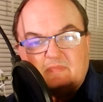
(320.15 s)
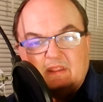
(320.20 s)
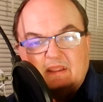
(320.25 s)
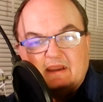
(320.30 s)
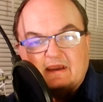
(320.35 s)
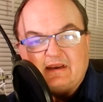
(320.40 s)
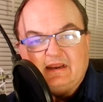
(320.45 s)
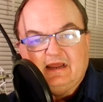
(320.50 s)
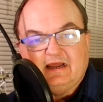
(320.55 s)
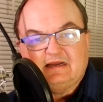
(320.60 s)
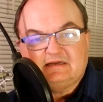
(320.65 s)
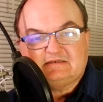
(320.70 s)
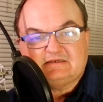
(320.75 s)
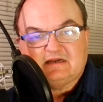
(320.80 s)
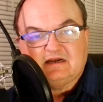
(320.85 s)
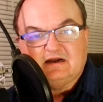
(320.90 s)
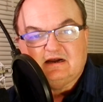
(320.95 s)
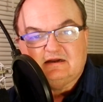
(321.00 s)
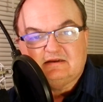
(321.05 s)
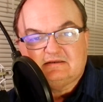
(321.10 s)
It has
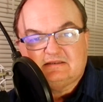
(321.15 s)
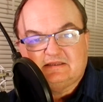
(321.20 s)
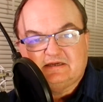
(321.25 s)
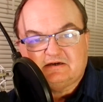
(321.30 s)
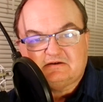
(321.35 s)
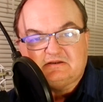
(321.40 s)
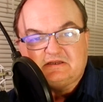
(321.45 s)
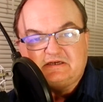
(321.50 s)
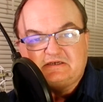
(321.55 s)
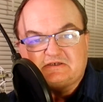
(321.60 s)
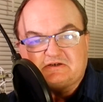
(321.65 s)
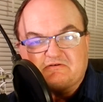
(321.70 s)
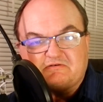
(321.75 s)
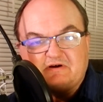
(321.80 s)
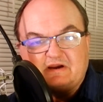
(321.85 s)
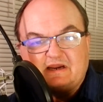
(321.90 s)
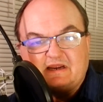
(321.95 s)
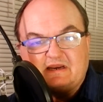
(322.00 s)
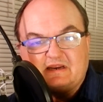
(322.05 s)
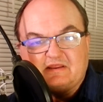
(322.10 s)
a tilty
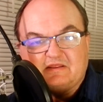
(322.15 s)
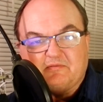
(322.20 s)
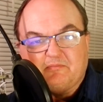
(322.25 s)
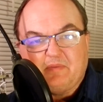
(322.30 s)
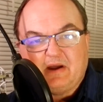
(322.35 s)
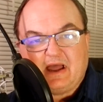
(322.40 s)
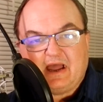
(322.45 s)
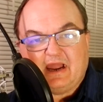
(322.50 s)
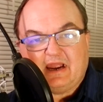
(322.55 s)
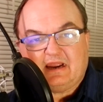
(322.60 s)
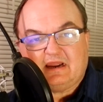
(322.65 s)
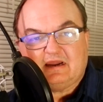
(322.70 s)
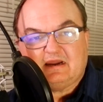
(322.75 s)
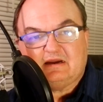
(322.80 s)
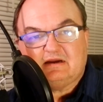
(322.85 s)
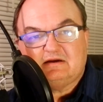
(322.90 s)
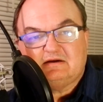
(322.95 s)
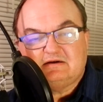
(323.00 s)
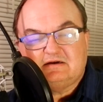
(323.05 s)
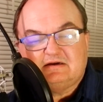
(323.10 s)
screen in the back,
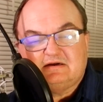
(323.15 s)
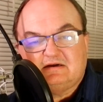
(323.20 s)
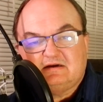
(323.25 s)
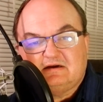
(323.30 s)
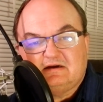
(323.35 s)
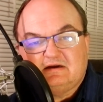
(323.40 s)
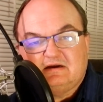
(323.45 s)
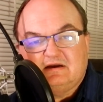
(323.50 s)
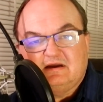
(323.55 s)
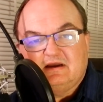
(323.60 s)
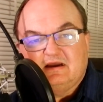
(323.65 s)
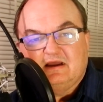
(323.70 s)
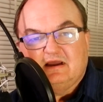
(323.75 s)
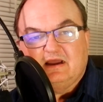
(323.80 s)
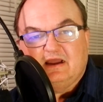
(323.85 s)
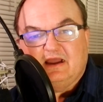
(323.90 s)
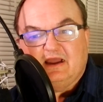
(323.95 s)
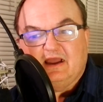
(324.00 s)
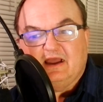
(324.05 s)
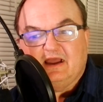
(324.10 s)

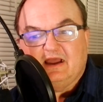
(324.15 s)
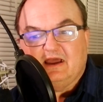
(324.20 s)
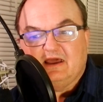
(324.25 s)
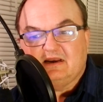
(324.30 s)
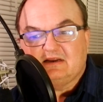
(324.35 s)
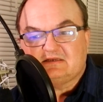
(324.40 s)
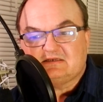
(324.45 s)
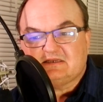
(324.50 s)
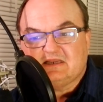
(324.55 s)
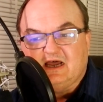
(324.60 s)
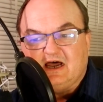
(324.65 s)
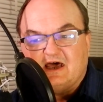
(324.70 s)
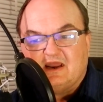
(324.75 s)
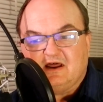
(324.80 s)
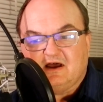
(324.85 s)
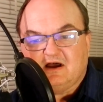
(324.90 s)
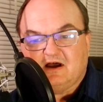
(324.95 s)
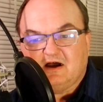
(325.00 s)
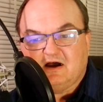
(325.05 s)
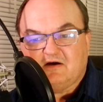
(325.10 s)
and it's not
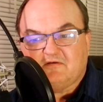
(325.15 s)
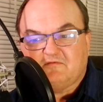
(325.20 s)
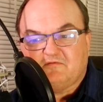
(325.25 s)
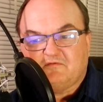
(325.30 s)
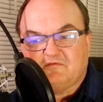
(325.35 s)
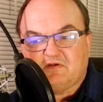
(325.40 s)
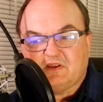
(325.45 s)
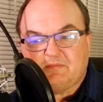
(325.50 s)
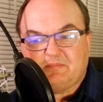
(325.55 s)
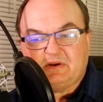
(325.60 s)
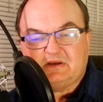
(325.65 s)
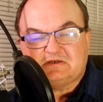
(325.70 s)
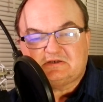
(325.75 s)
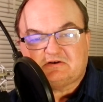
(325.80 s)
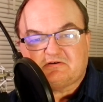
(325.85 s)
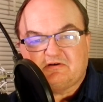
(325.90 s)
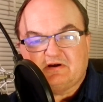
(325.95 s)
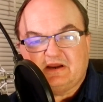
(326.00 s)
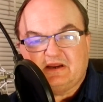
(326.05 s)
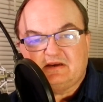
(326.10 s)
a flippy
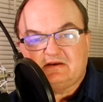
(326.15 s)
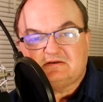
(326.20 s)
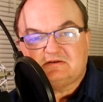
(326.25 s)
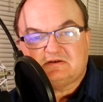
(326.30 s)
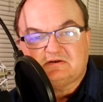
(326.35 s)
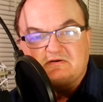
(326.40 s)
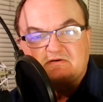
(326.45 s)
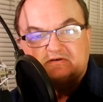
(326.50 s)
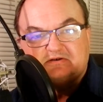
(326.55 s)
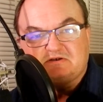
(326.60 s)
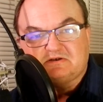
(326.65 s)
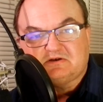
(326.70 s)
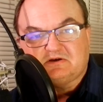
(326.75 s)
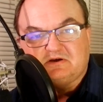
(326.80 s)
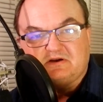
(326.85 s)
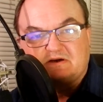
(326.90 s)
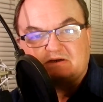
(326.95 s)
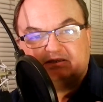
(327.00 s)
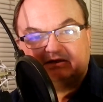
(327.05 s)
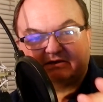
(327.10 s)
screen, so it's just
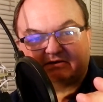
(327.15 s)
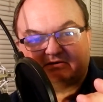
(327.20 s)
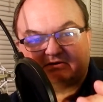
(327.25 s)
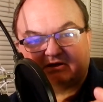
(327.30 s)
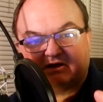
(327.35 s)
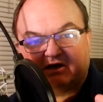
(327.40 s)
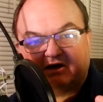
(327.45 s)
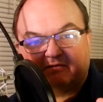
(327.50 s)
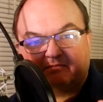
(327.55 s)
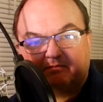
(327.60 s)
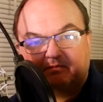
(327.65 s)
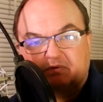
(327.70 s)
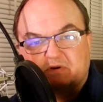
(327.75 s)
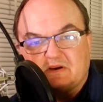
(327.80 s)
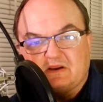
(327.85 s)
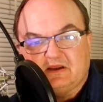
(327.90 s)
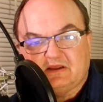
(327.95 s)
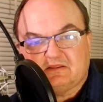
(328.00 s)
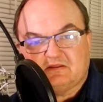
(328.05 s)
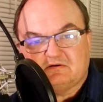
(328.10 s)
going to tilt up
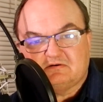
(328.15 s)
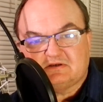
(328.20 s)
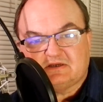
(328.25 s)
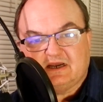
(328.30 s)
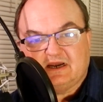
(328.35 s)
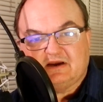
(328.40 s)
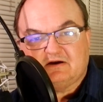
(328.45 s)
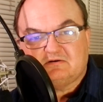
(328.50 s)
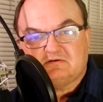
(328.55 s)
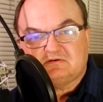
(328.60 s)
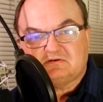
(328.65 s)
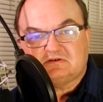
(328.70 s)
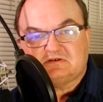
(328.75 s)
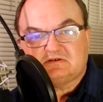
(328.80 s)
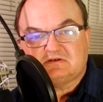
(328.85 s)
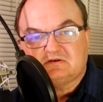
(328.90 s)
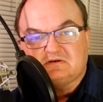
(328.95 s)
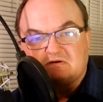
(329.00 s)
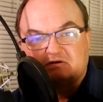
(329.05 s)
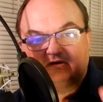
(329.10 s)
and get those
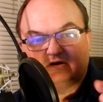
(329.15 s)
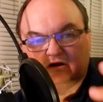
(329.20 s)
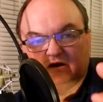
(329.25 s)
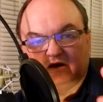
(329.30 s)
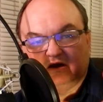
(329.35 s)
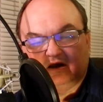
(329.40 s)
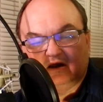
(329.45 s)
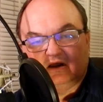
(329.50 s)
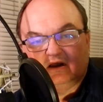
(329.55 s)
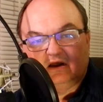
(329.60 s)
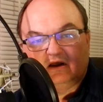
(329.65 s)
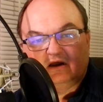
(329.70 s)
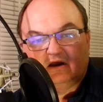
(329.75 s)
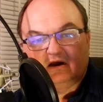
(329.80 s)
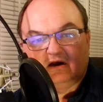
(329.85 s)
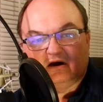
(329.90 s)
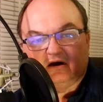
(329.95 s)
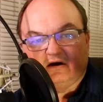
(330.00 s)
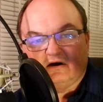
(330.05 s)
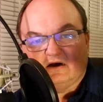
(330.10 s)
angles.
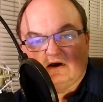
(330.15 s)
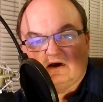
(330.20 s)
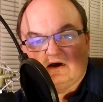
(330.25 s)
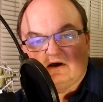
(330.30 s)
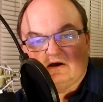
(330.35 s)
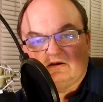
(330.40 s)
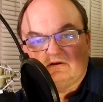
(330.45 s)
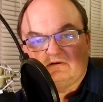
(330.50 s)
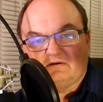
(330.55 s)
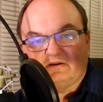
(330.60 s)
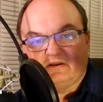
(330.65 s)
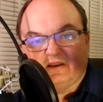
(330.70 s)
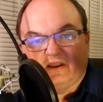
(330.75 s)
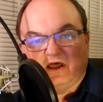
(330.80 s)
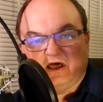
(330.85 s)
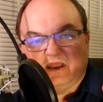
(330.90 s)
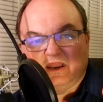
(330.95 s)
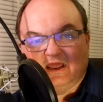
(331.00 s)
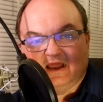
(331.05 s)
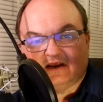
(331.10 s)

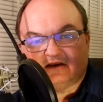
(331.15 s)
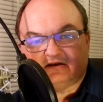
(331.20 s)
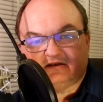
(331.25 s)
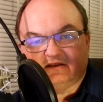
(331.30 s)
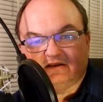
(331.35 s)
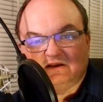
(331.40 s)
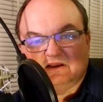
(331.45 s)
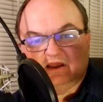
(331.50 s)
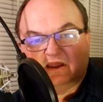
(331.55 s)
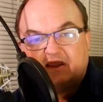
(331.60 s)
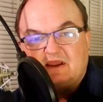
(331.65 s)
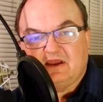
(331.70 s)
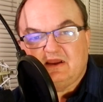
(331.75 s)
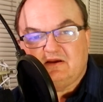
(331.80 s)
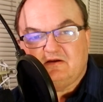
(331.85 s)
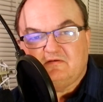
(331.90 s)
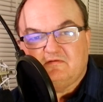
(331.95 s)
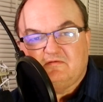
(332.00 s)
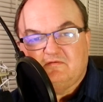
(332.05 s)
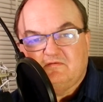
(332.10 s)
Not actually
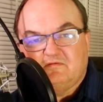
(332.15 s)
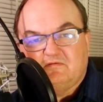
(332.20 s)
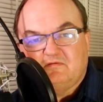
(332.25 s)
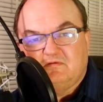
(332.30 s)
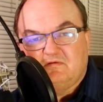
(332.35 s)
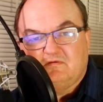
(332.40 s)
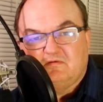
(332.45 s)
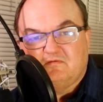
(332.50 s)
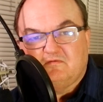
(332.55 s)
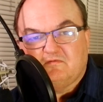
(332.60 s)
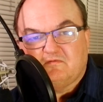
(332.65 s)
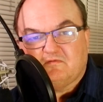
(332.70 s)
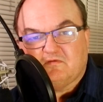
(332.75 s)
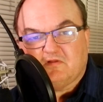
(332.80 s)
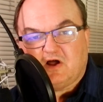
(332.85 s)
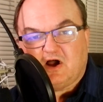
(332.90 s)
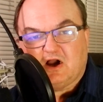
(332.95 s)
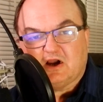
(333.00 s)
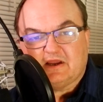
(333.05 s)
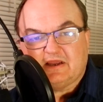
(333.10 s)
a
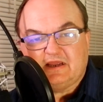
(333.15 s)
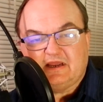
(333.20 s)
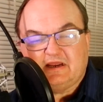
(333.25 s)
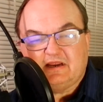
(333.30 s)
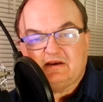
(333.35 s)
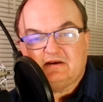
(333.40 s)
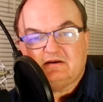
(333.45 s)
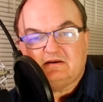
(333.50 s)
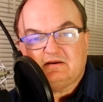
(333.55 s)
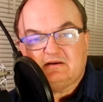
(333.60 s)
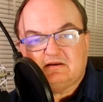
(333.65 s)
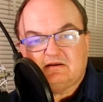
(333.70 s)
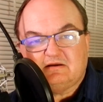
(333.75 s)
vlogging